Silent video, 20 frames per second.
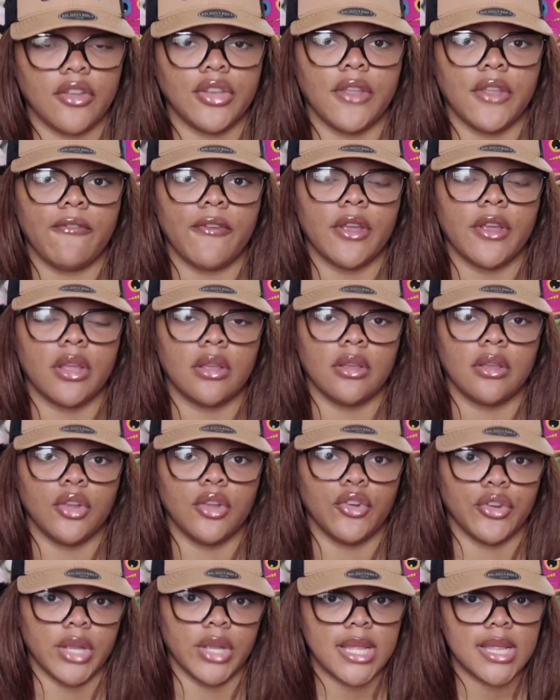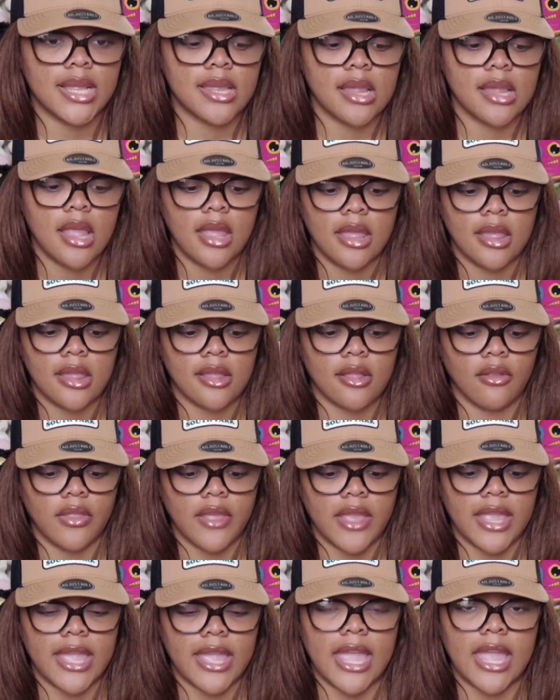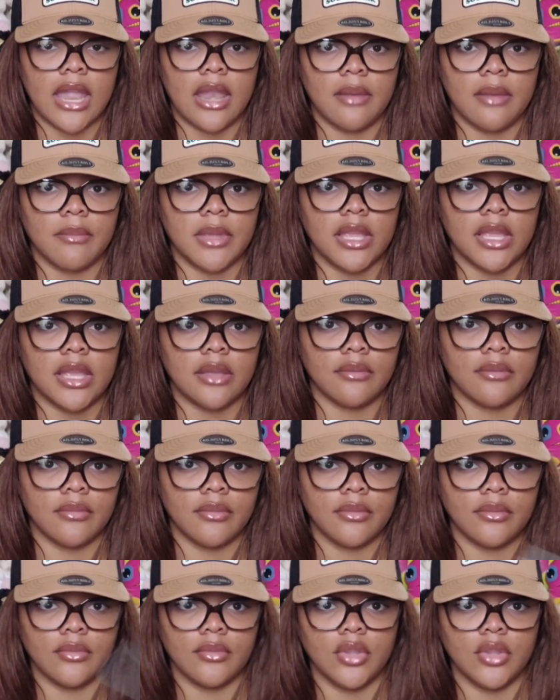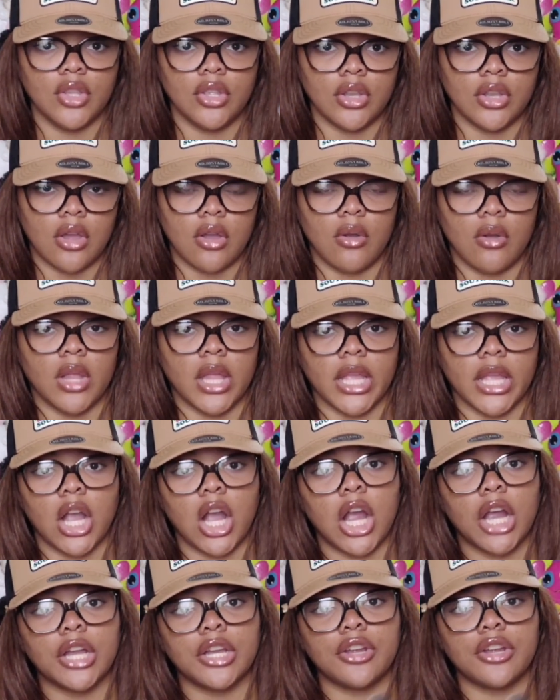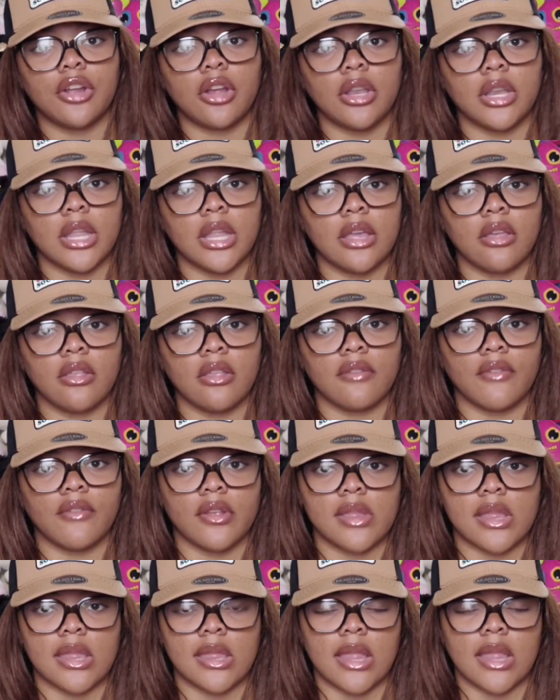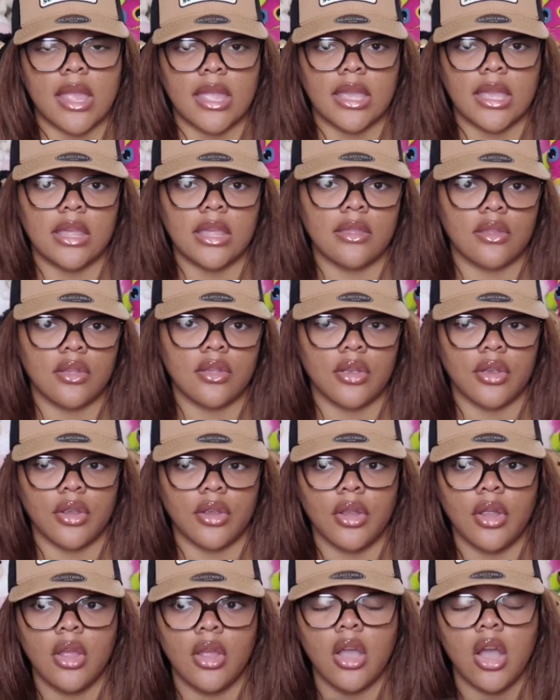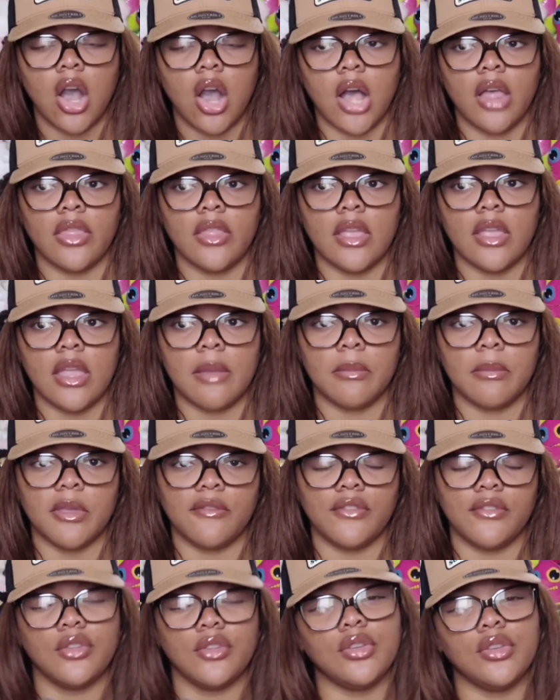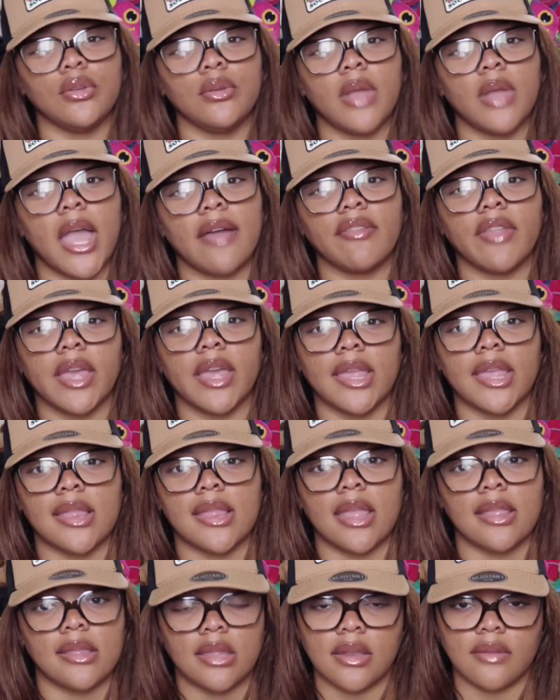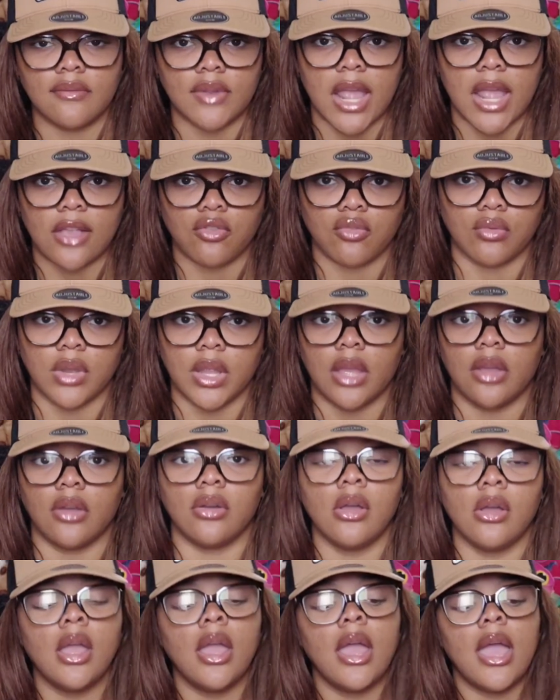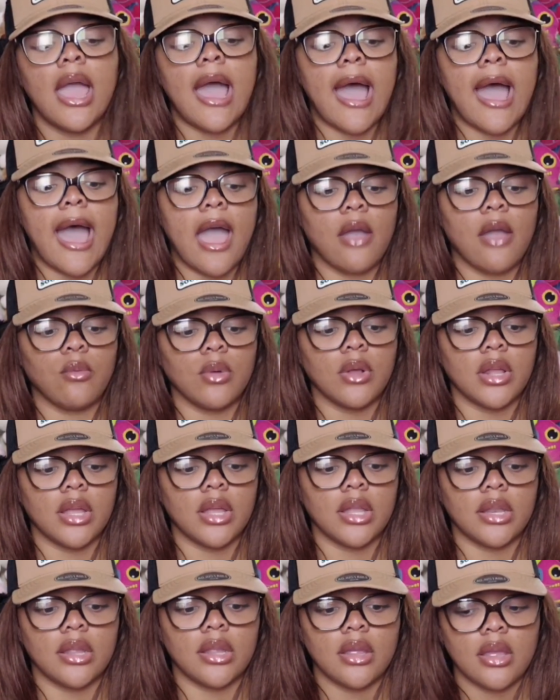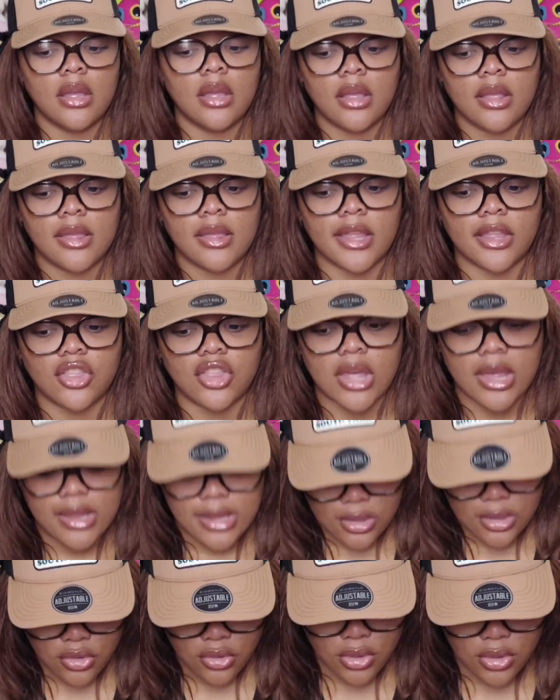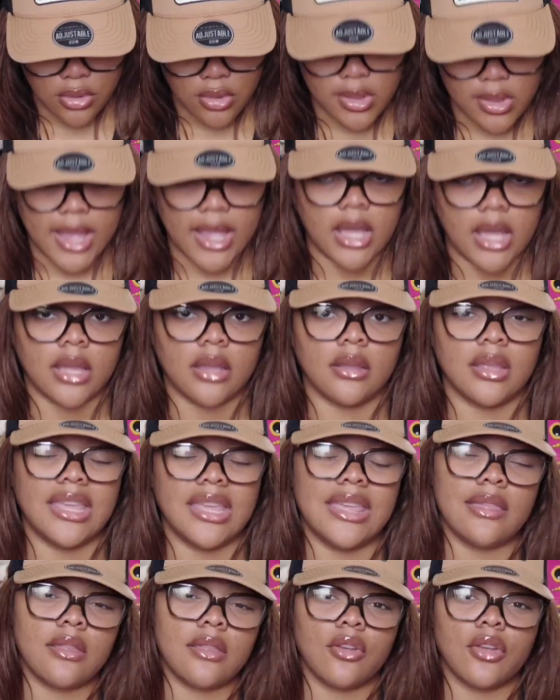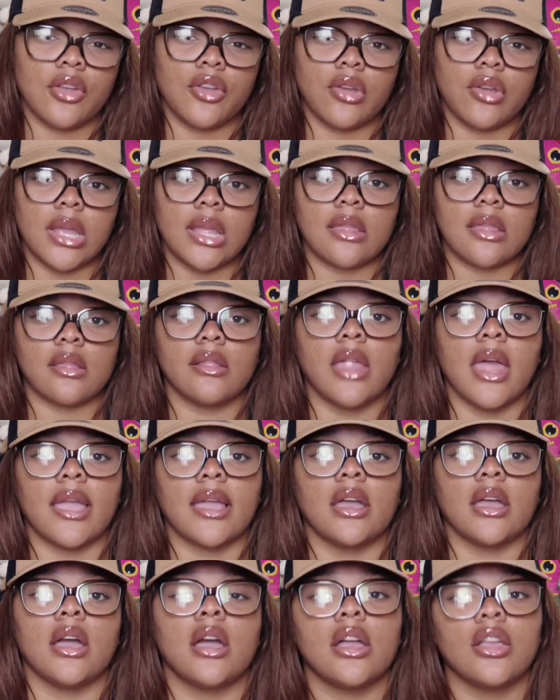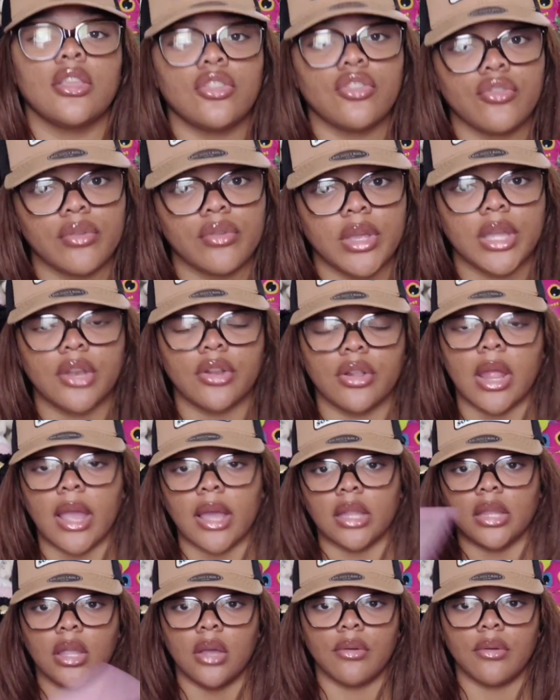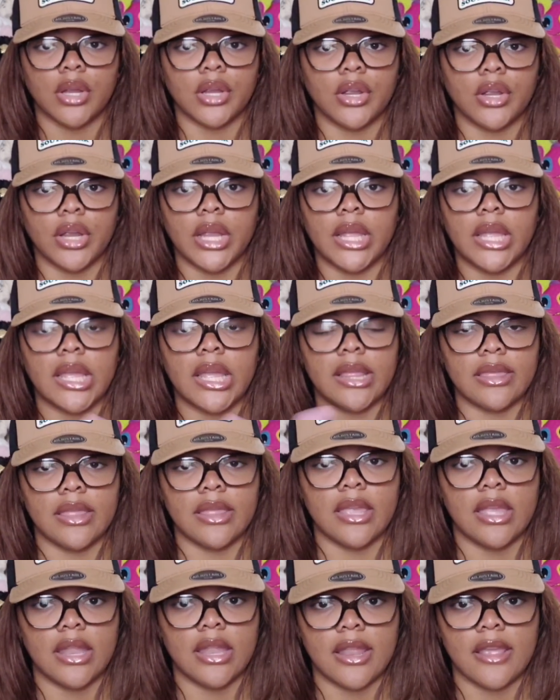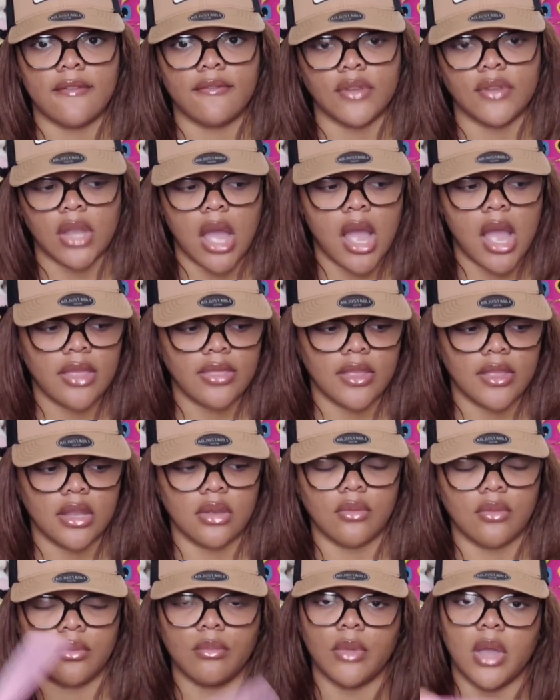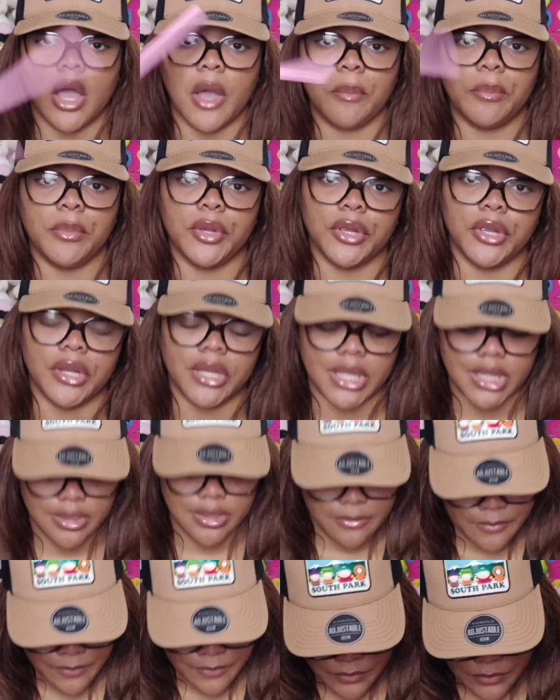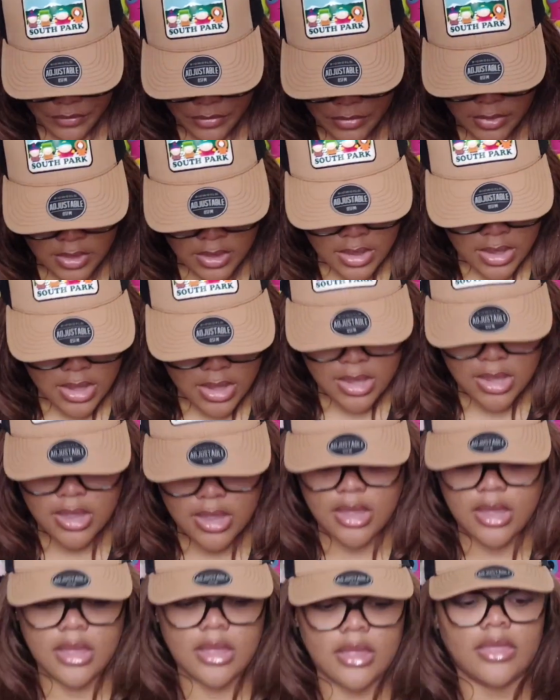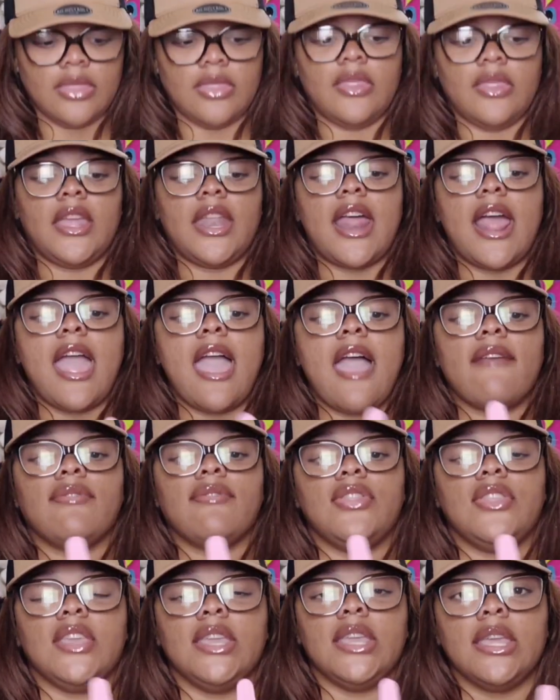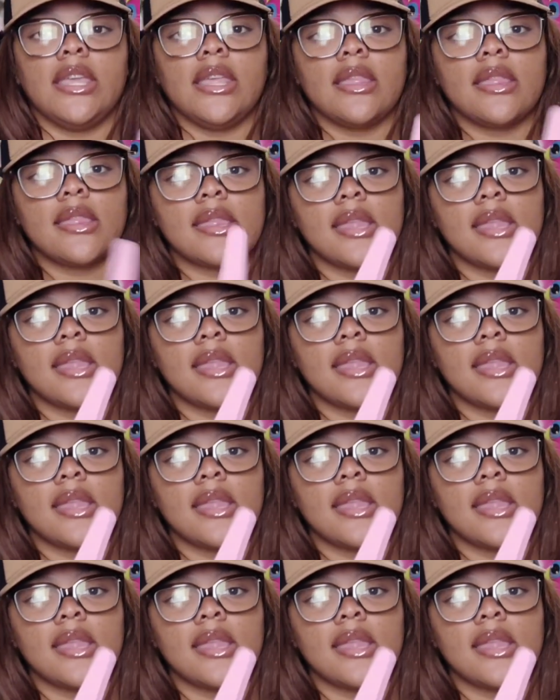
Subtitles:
different grits, so they can be, you know, like harder on nails versus like easier on them. If you do have like a sensitive natural nail, I would suggest that you use like a easier grit, so like 100 or like a lower grit, and then if not, then up your grit. Then I have these.